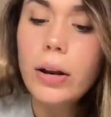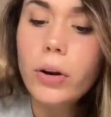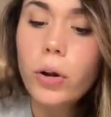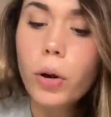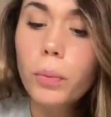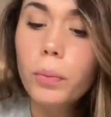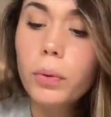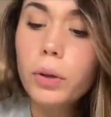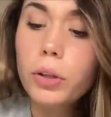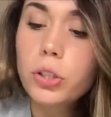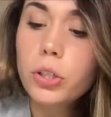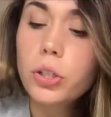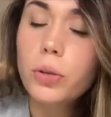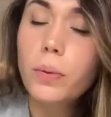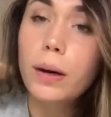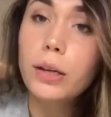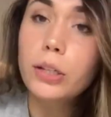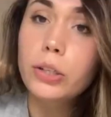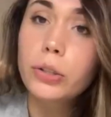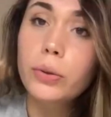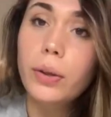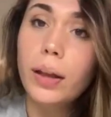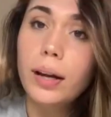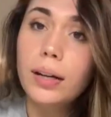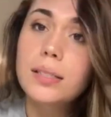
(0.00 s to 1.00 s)
normally too, I
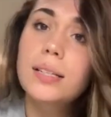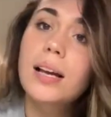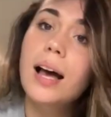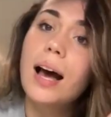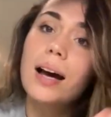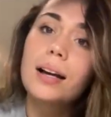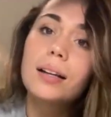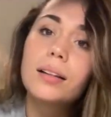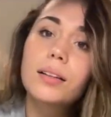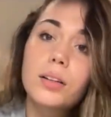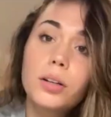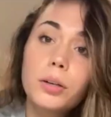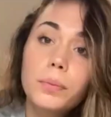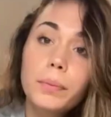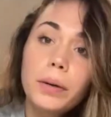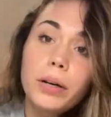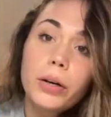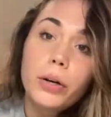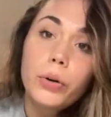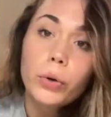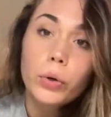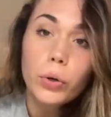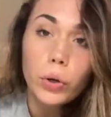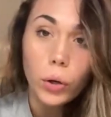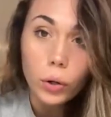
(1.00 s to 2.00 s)
do like to add a little bit
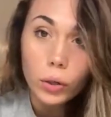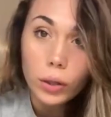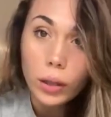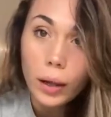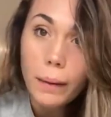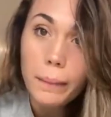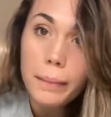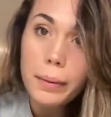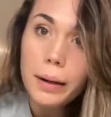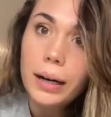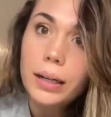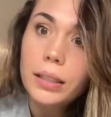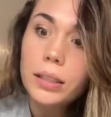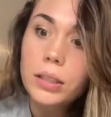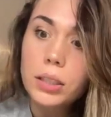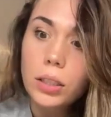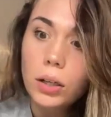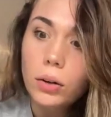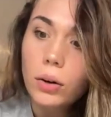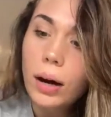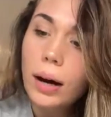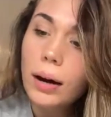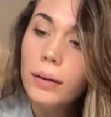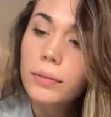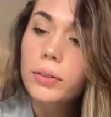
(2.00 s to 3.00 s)
of granola, but I
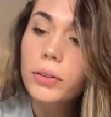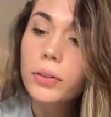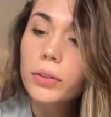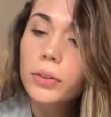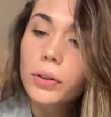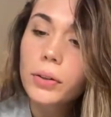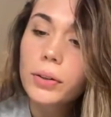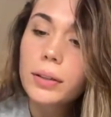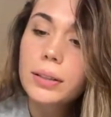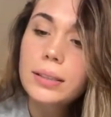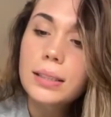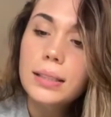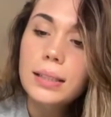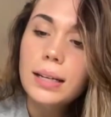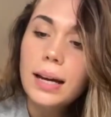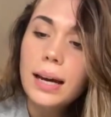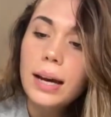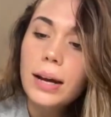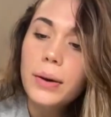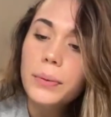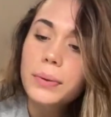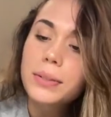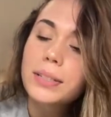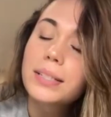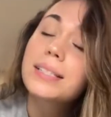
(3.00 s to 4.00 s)
don't have granola
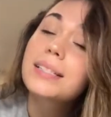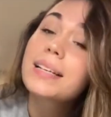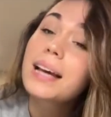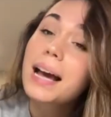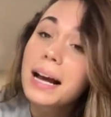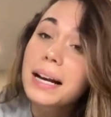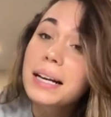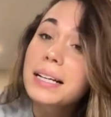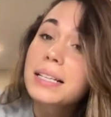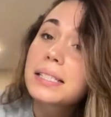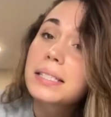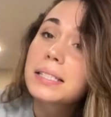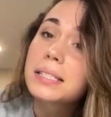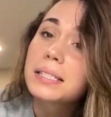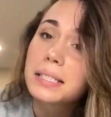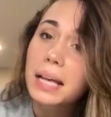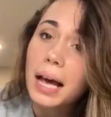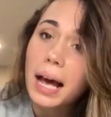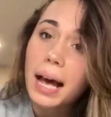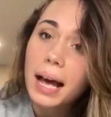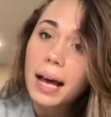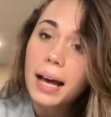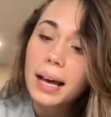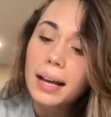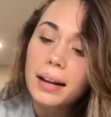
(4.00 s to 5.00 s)
today, which is kind of
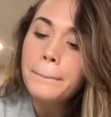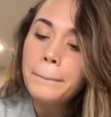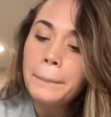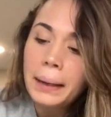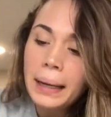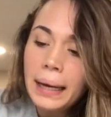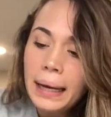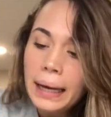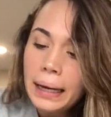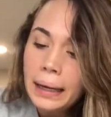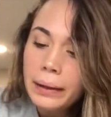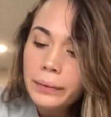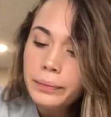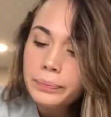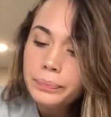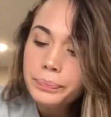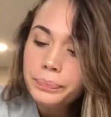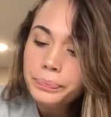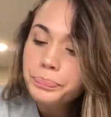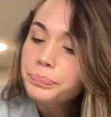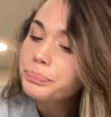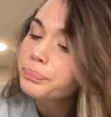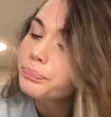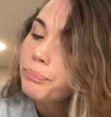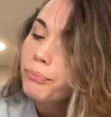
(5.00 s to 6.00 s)
sad, but
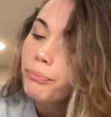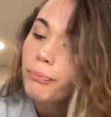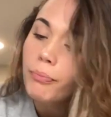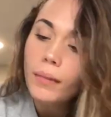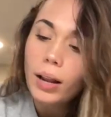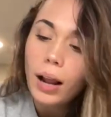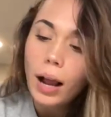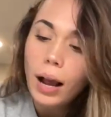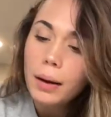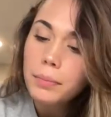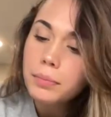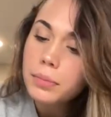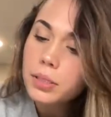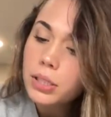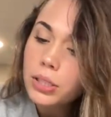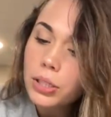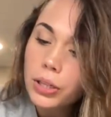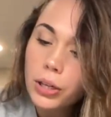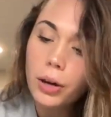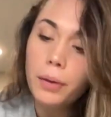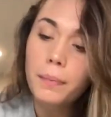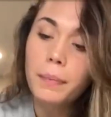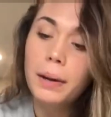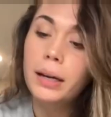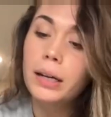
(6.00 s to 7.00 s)
I'm still
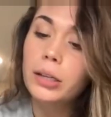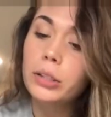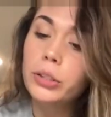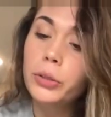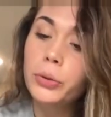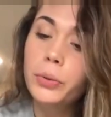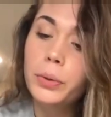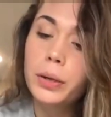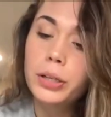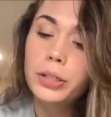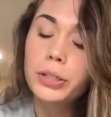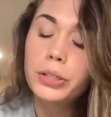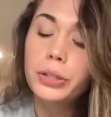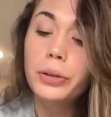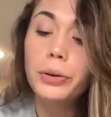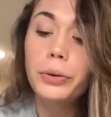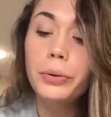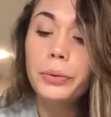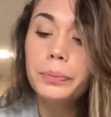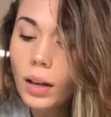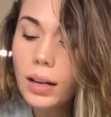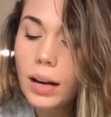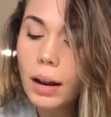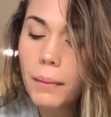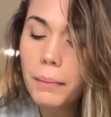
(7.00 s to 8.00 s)
gonna make it do what it
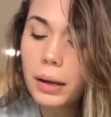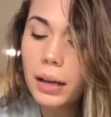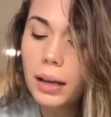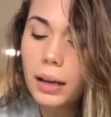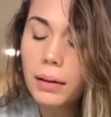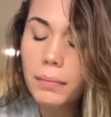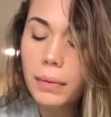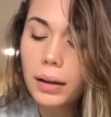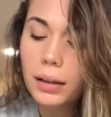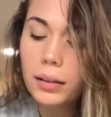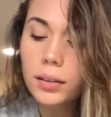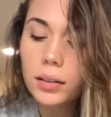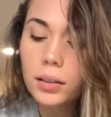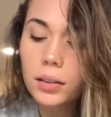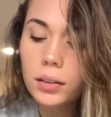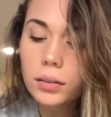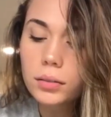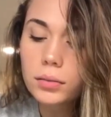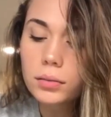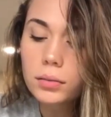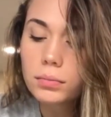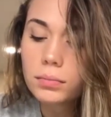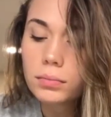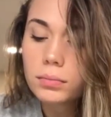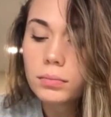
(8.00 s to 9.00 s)
do. I'm gonna eat my
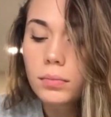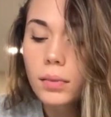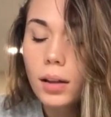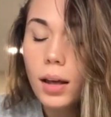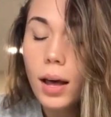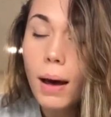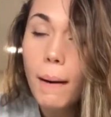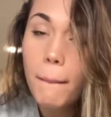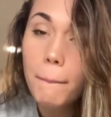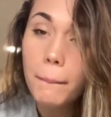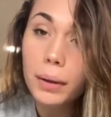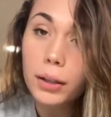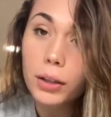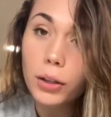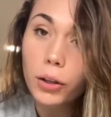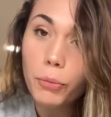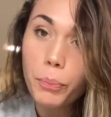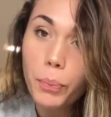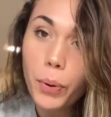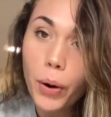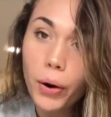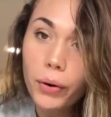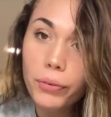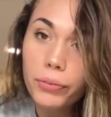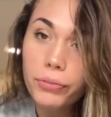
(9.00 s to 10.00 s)
little
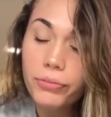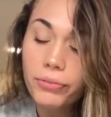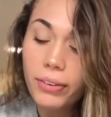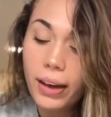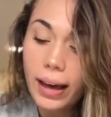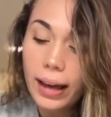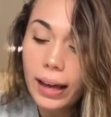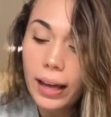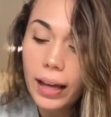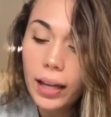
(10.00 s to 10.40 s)
parfait.